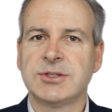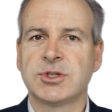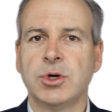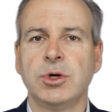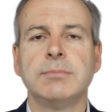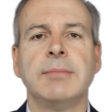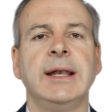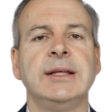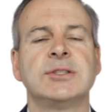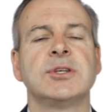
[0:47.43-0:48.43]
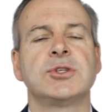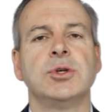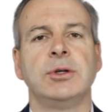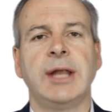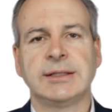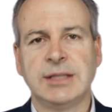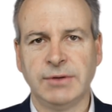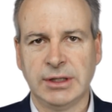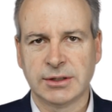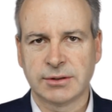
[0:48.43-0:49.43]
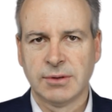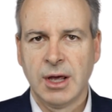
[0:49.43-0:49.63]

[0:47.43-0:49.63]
certain money to certain activities.